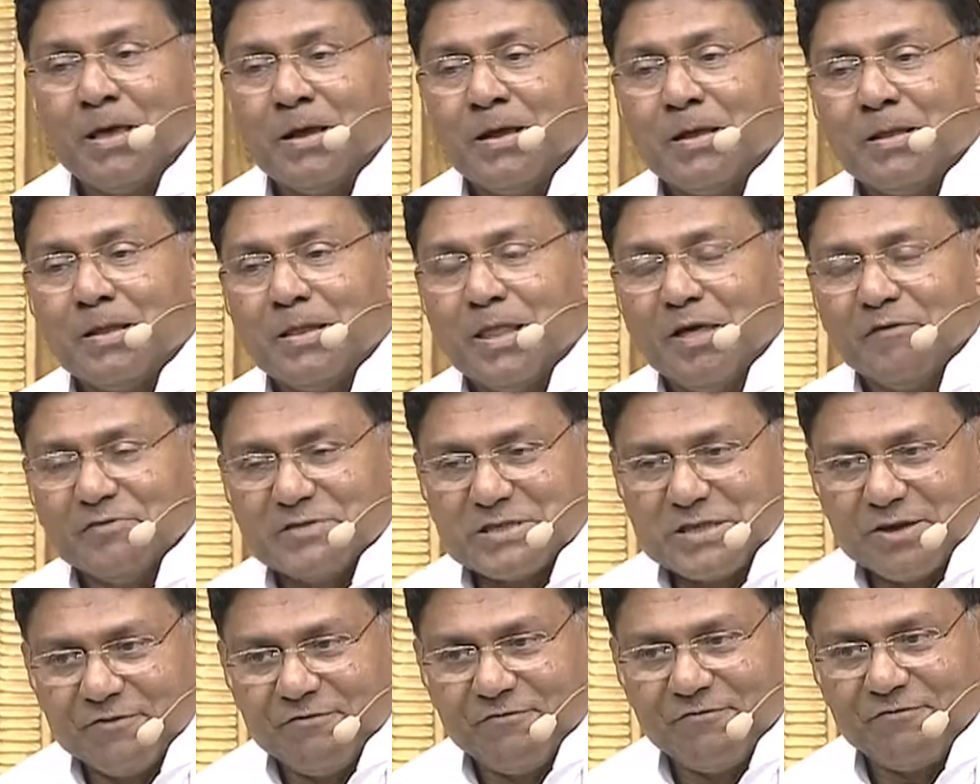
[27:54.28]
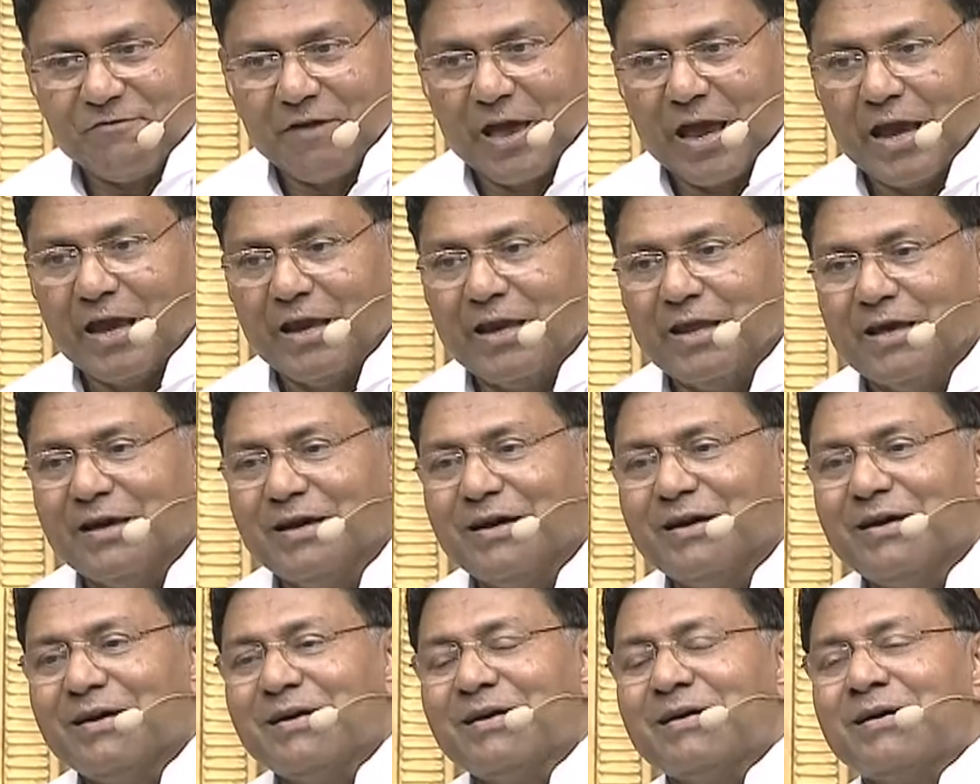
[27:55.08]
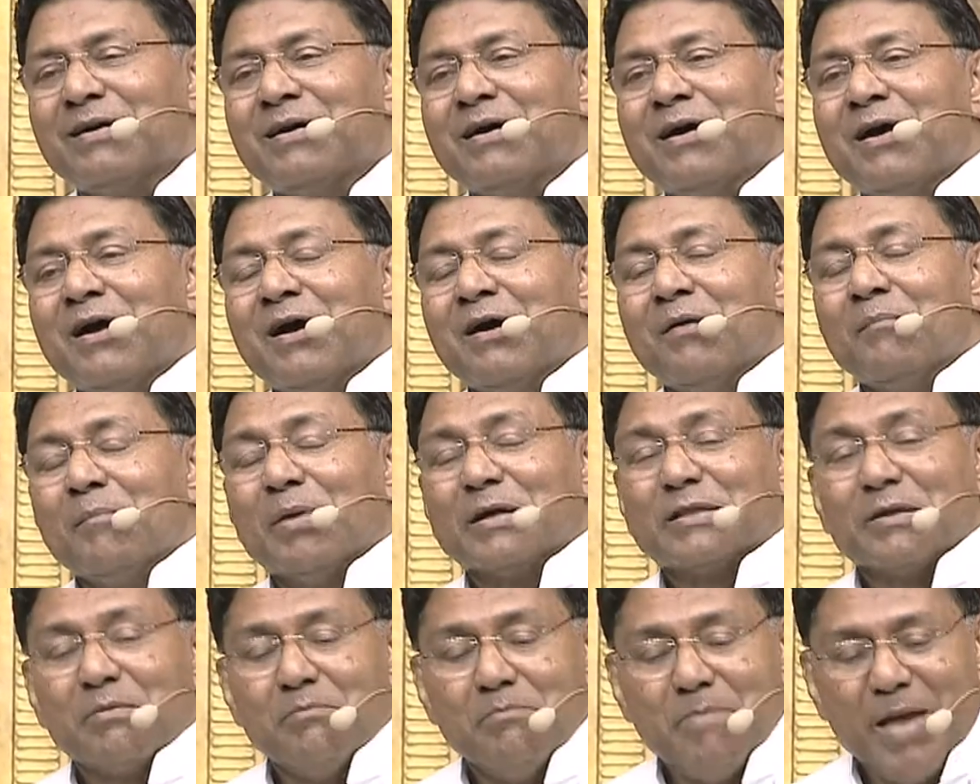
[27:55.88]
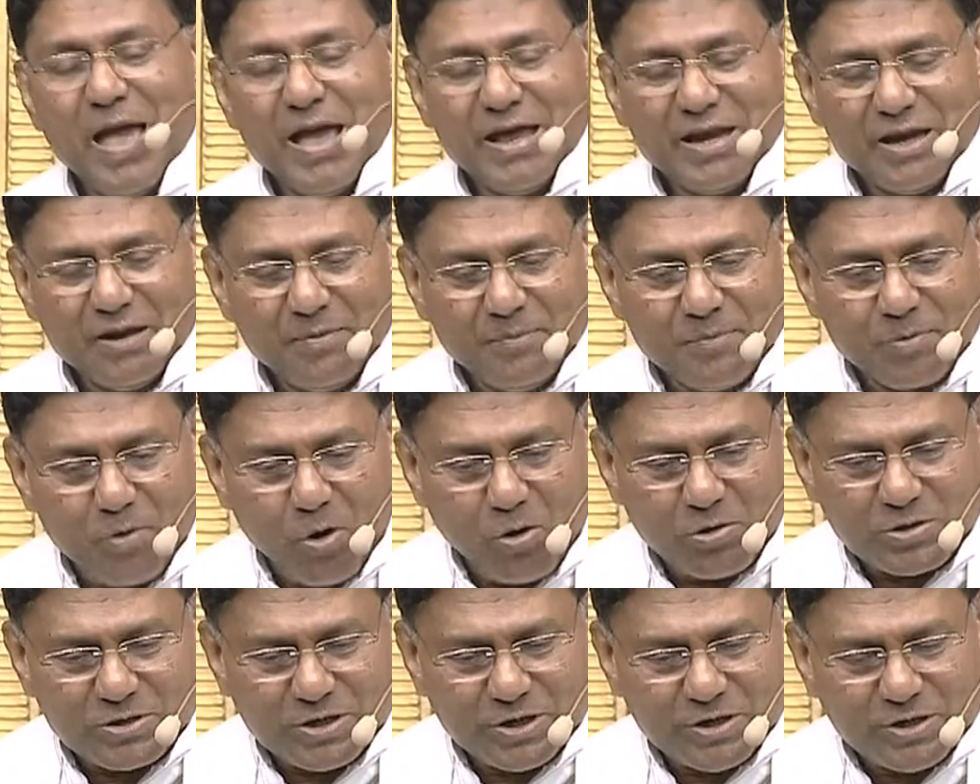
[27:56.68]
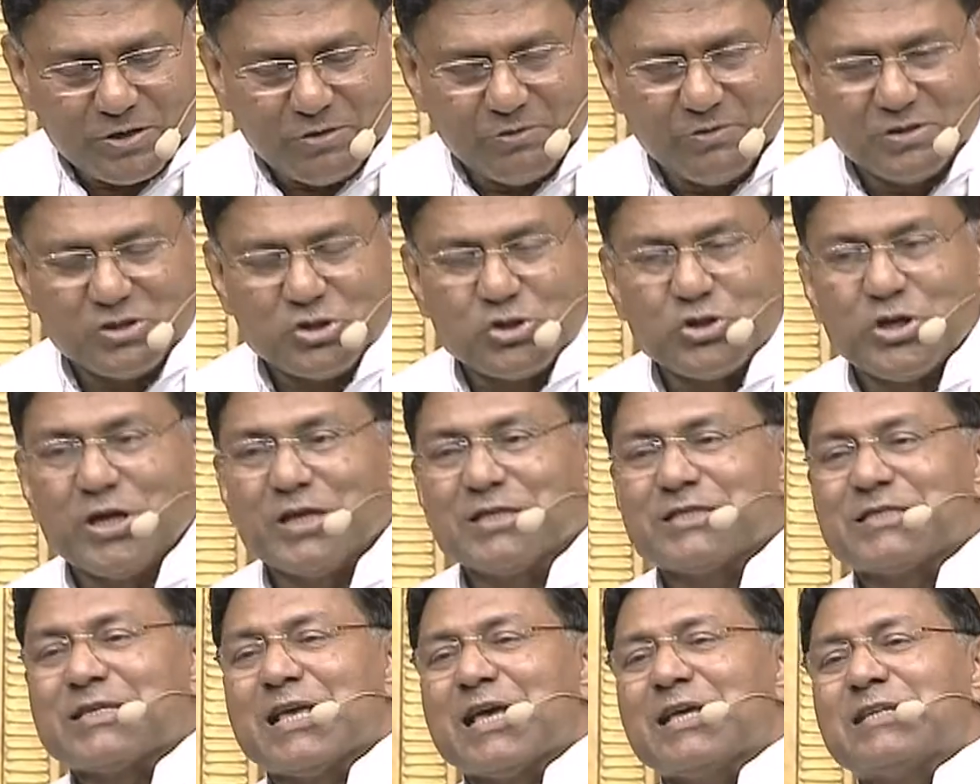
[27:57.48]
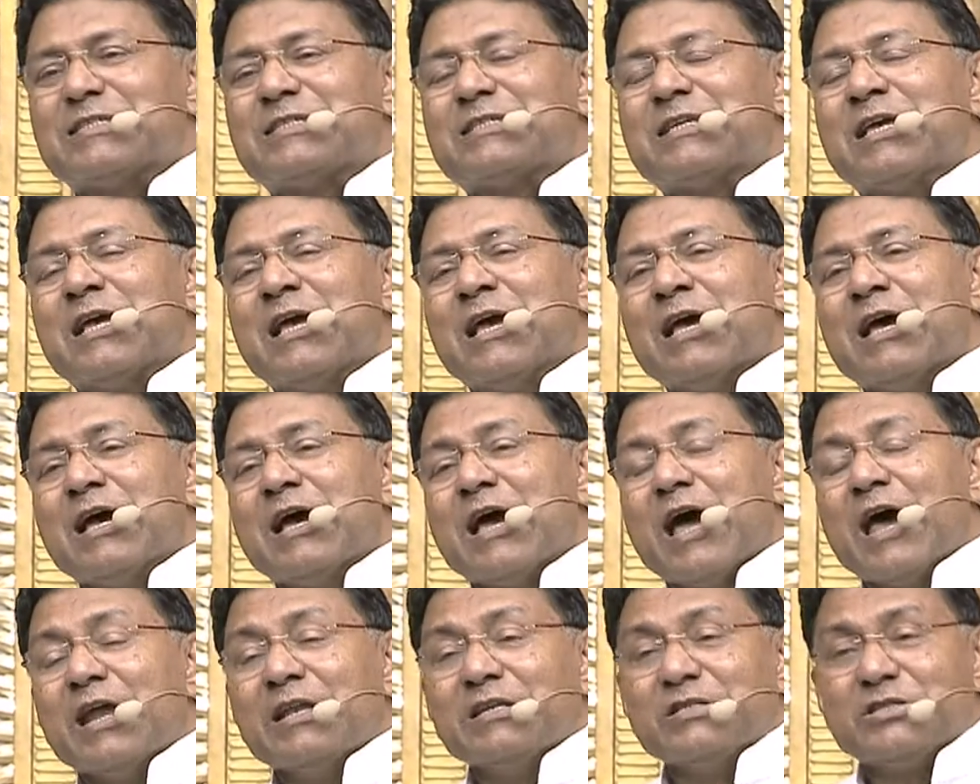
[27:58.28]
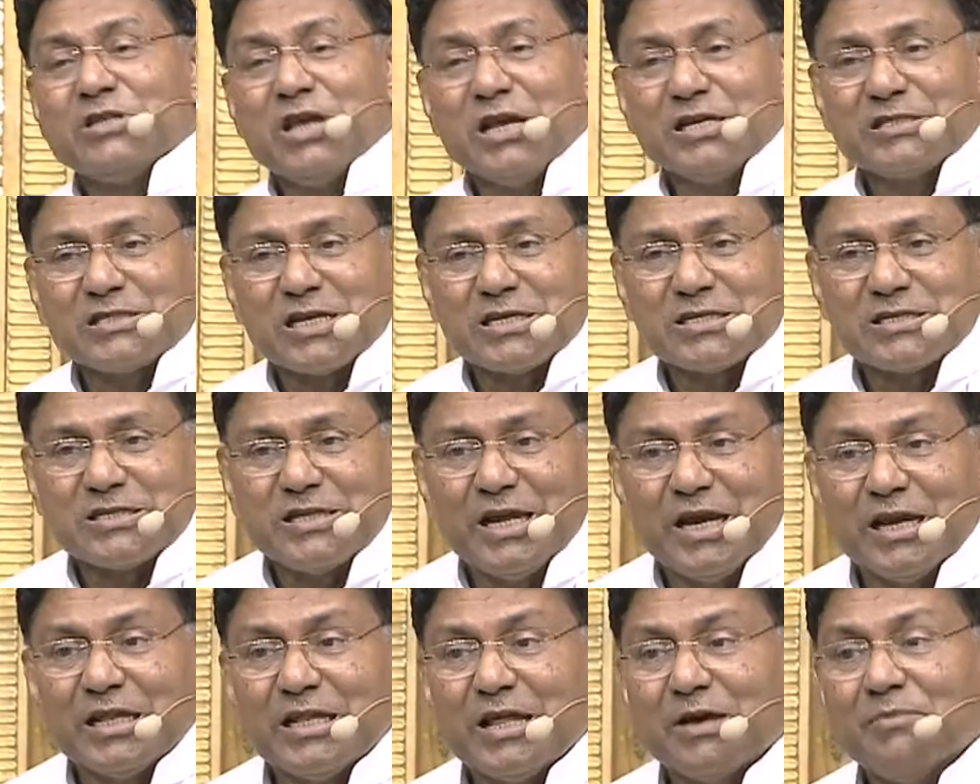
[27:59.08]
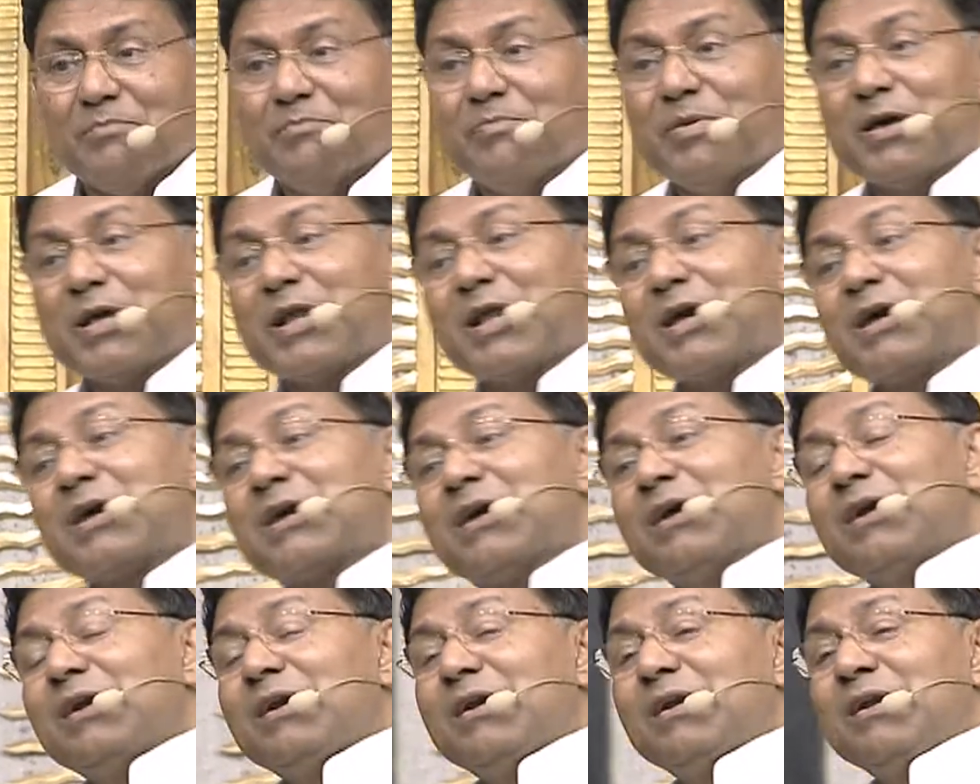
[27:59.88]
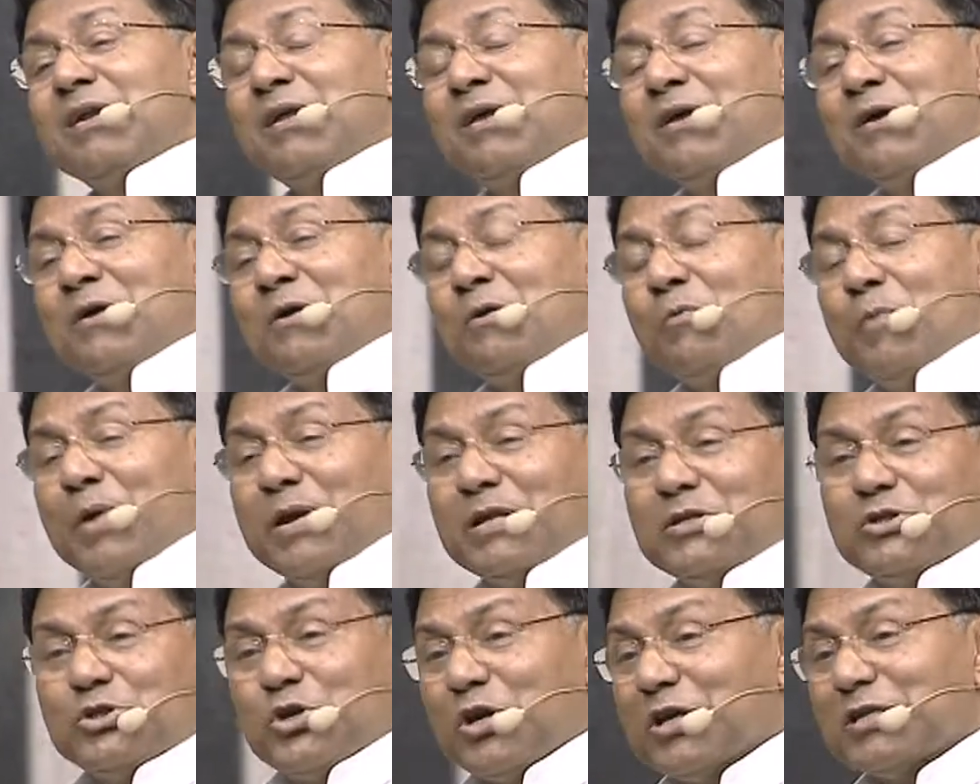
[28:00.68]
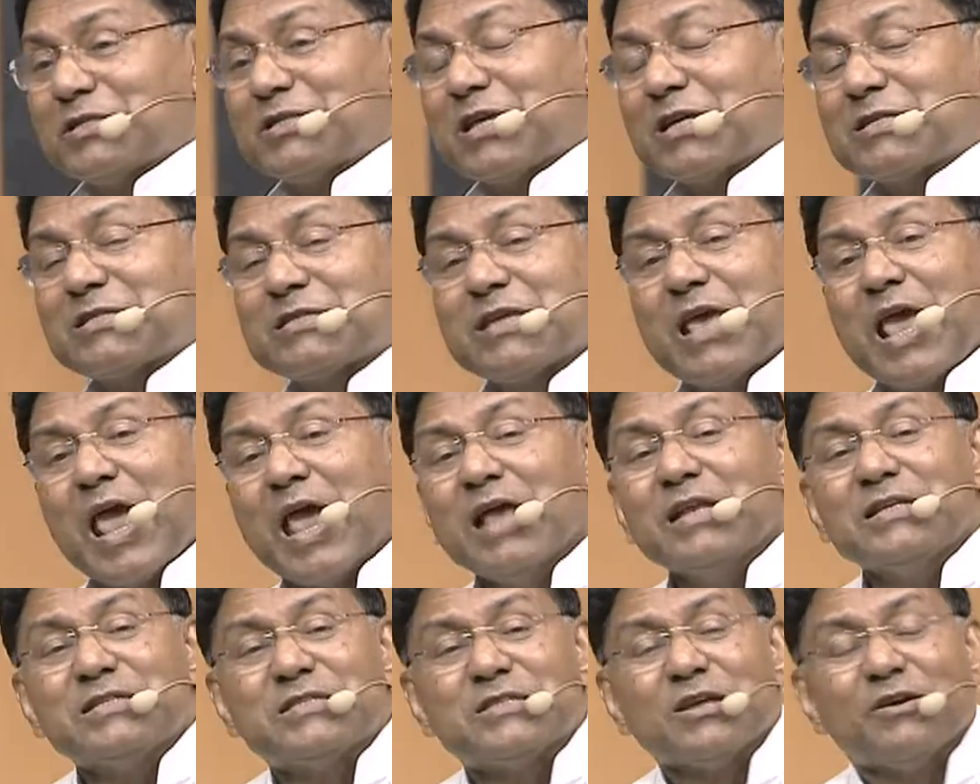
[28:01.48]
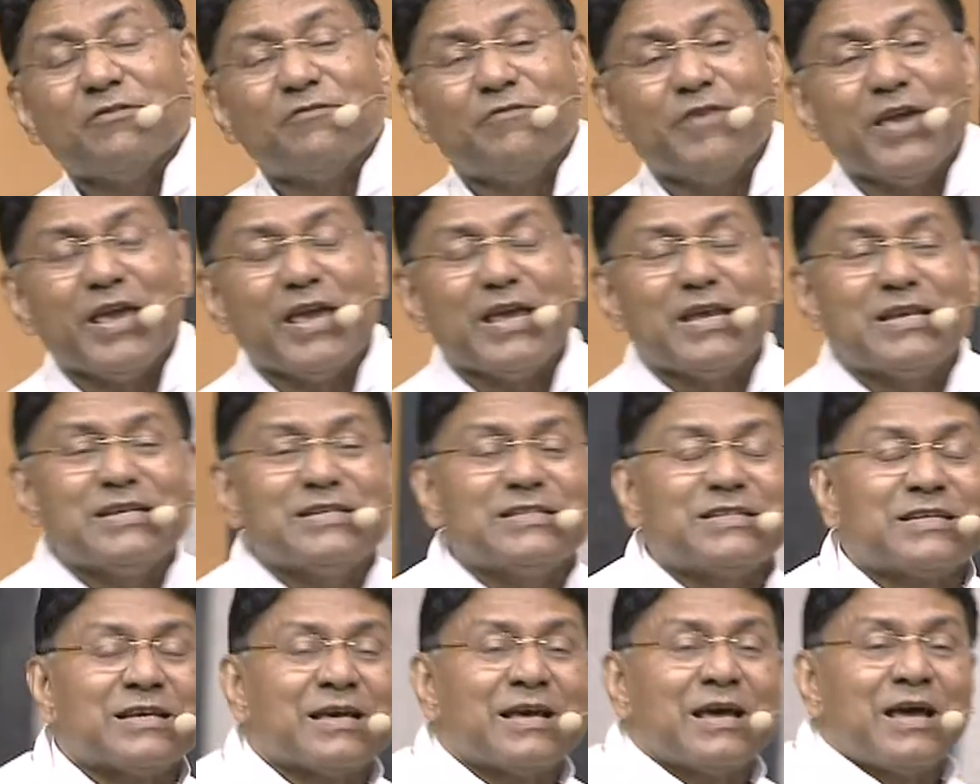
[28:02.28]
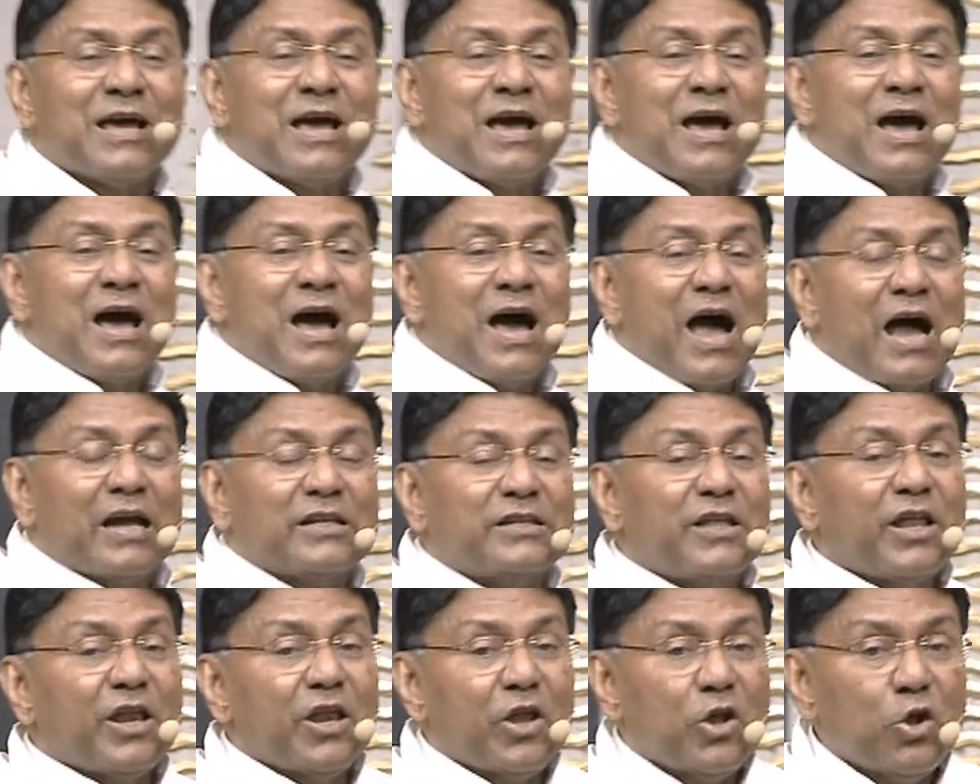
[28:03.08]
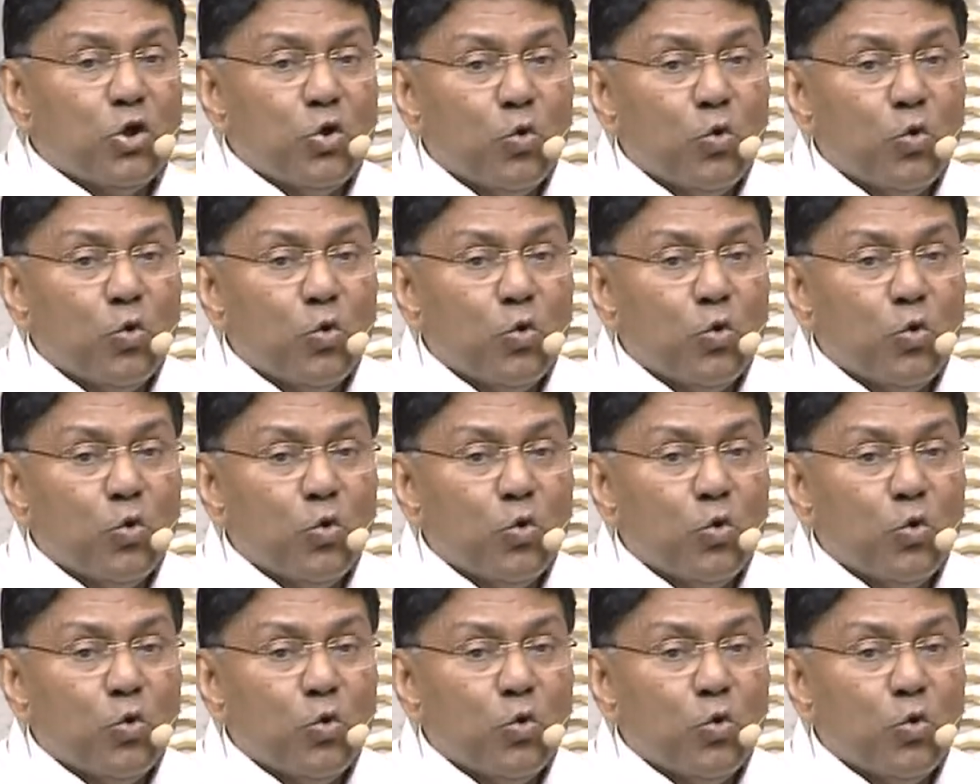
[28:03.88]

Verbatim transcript: there was a failure, but Mary brought it to Jesus, and Jesus did the miracle. When Jesus intervened and the new